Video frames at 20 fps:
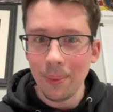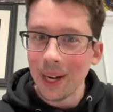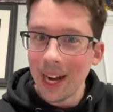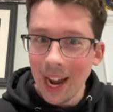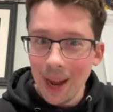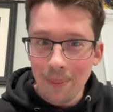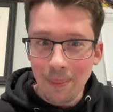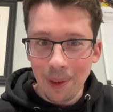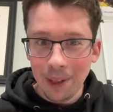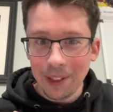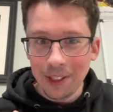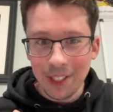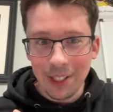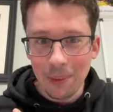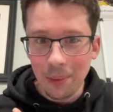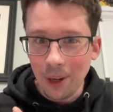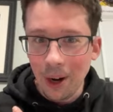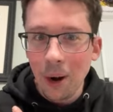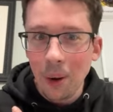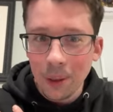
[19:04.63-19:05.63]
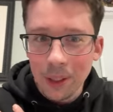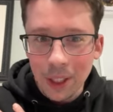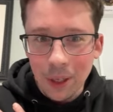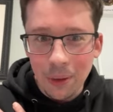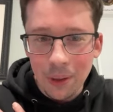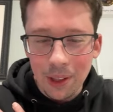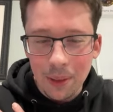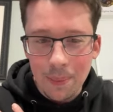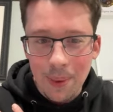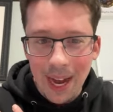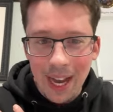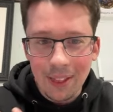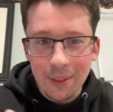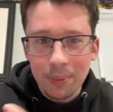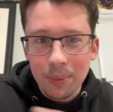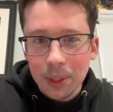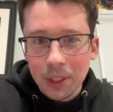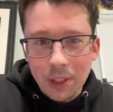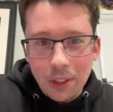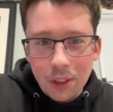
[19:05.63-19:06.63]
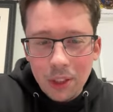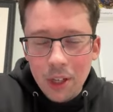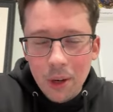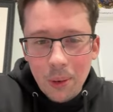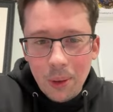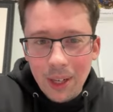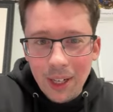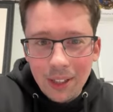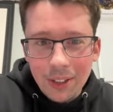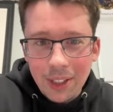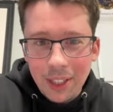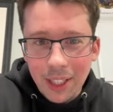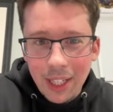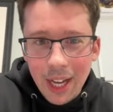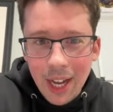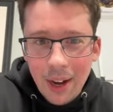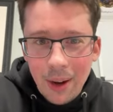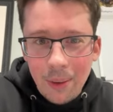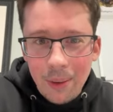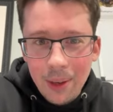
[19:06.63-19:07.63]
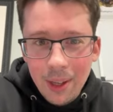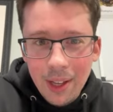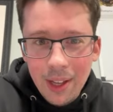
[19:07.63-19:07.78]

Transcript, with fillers: But I personally would always go in the bathroom because there's nowhere else to go.